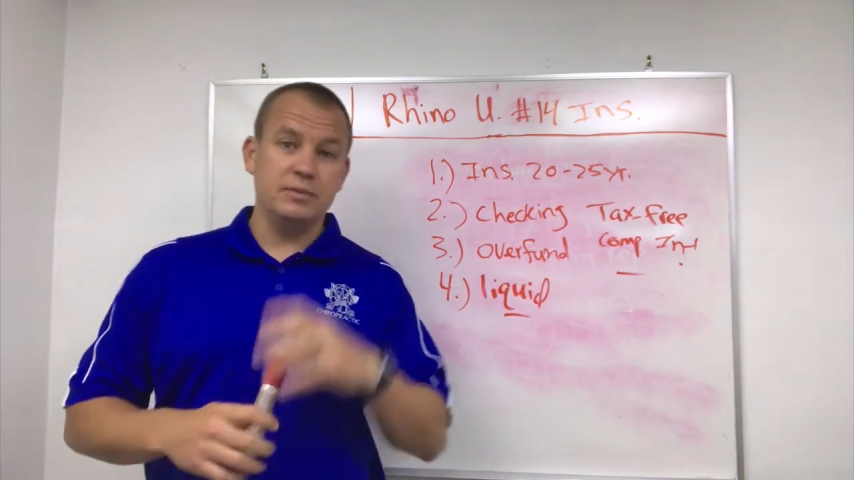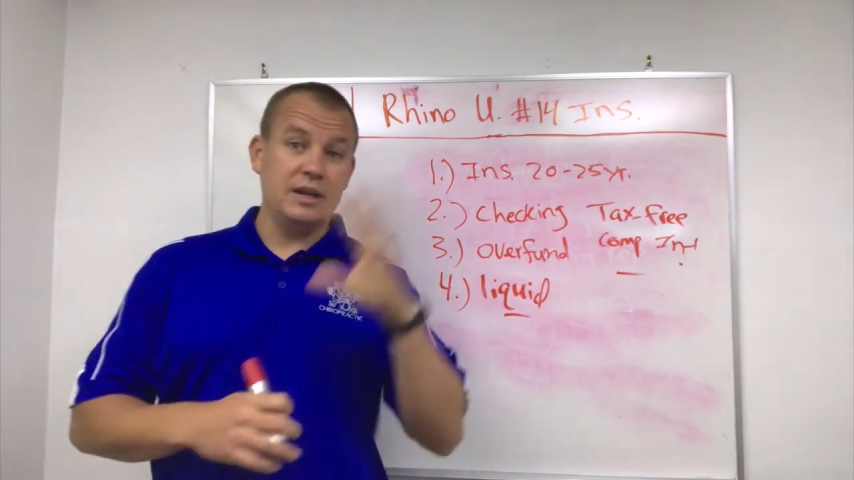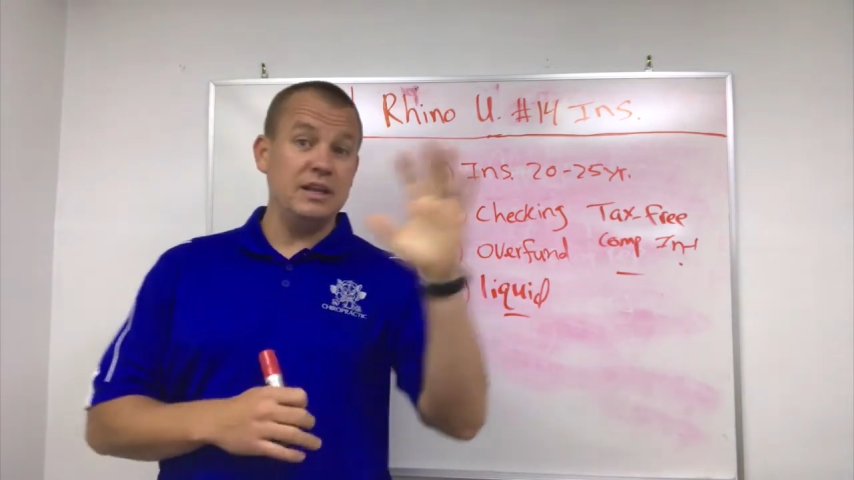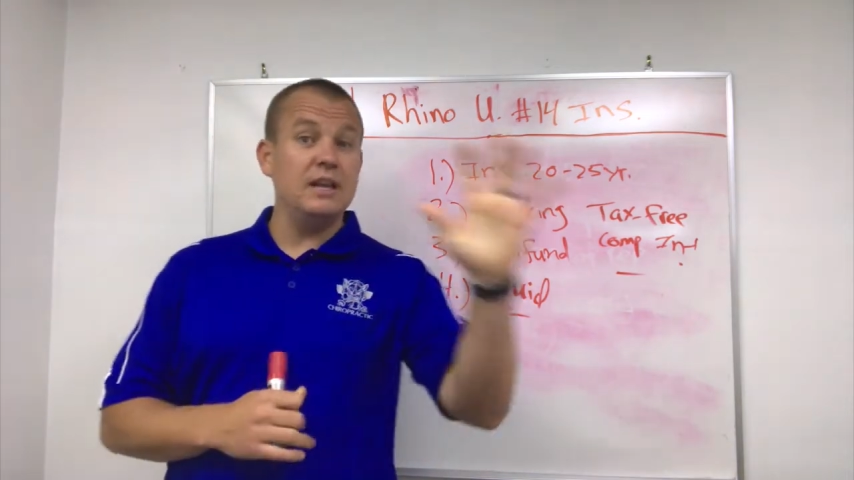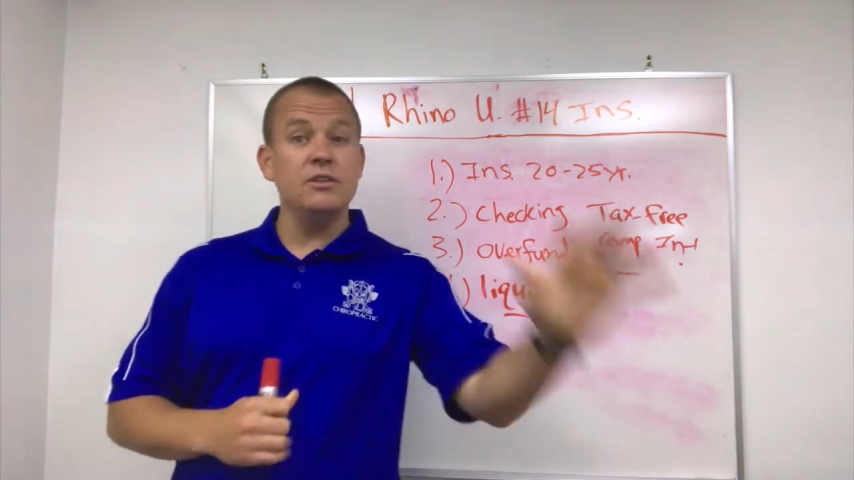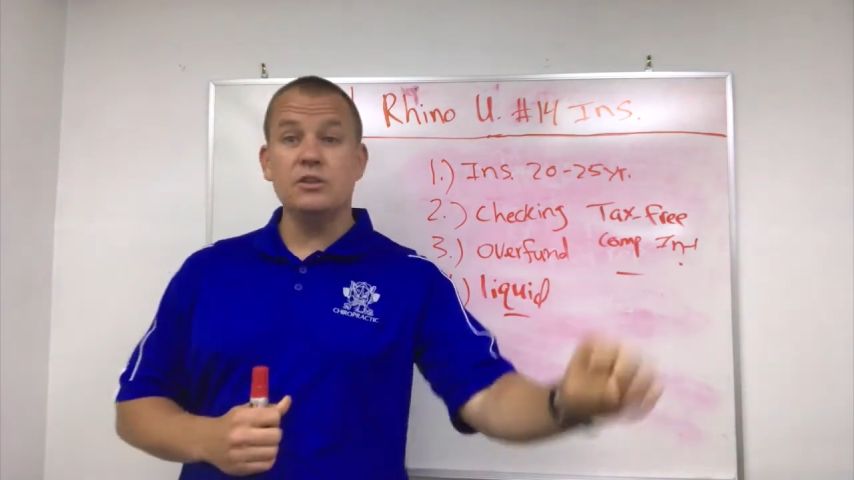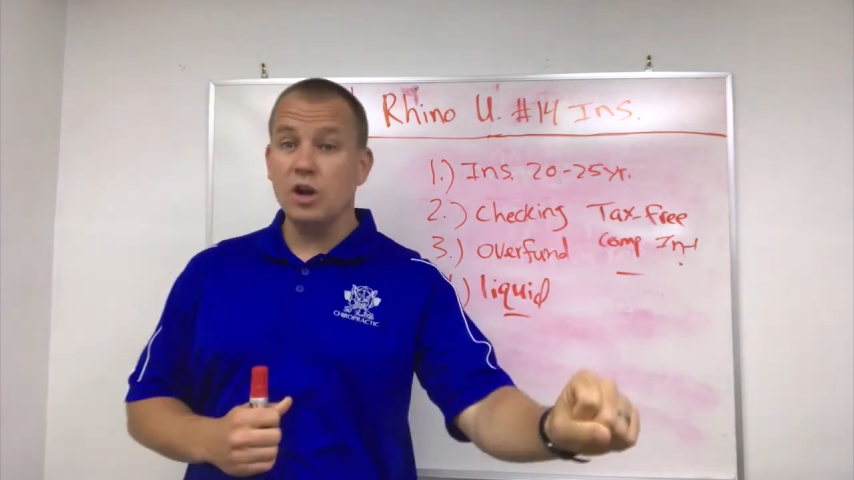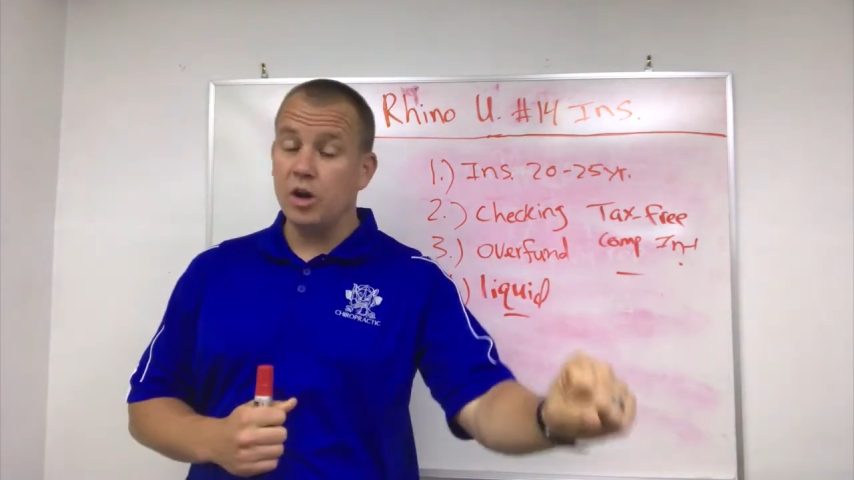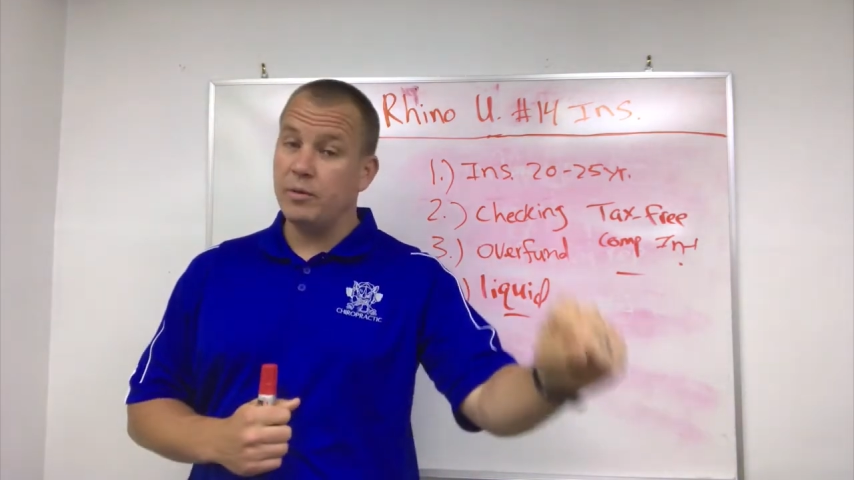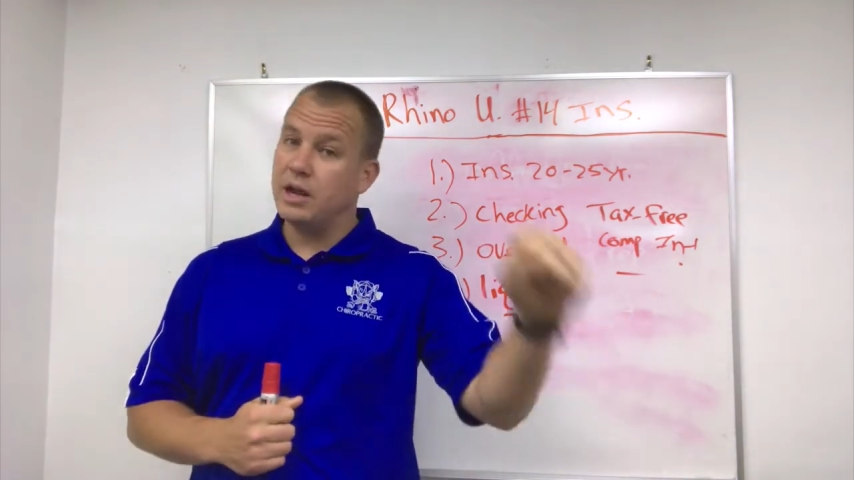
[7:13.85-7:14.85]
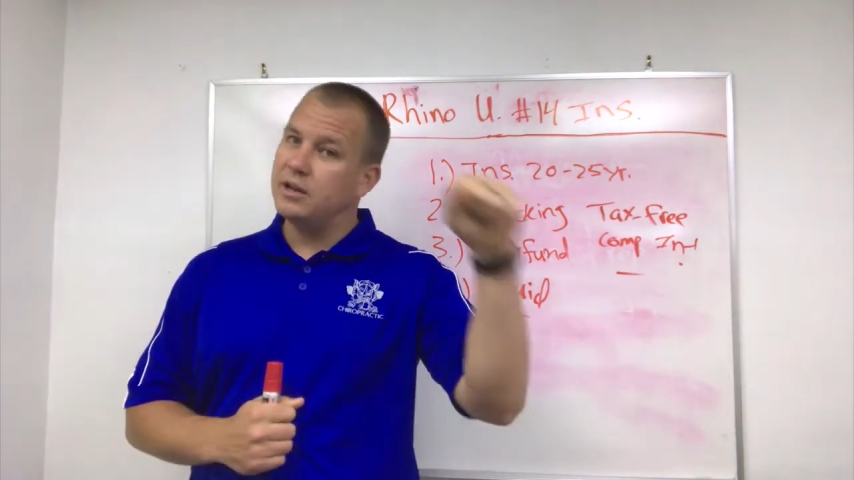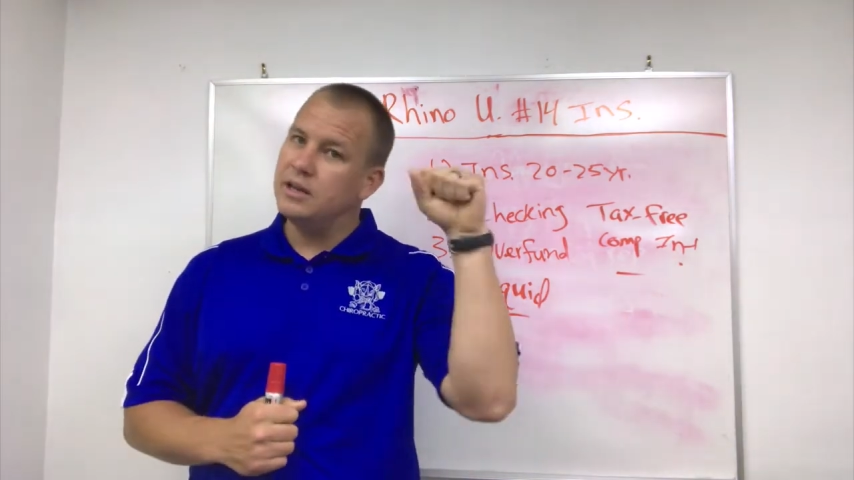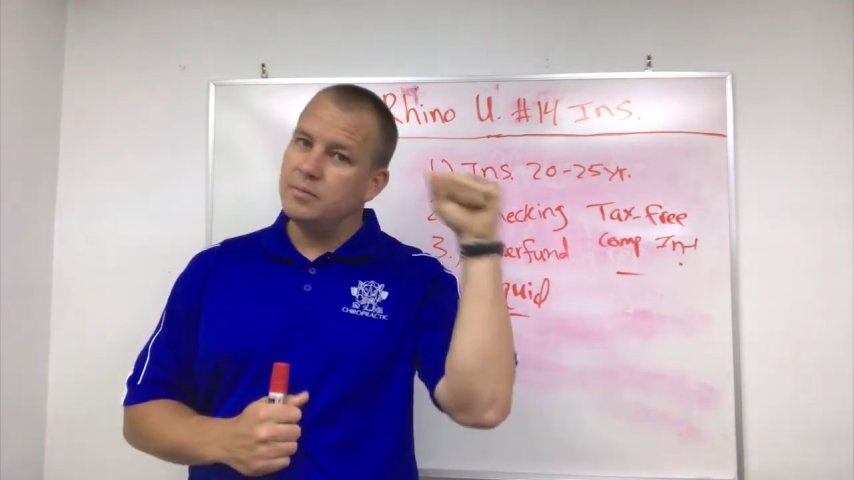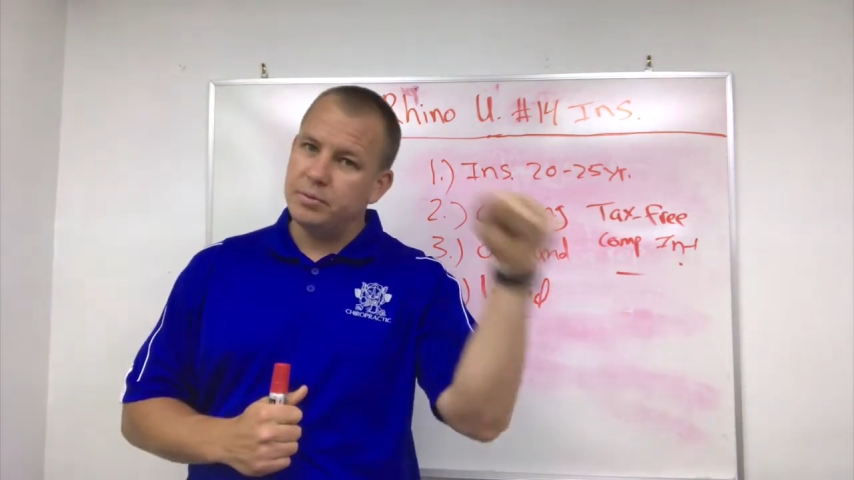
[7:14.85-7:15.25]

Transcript: Now you need the term, right? You need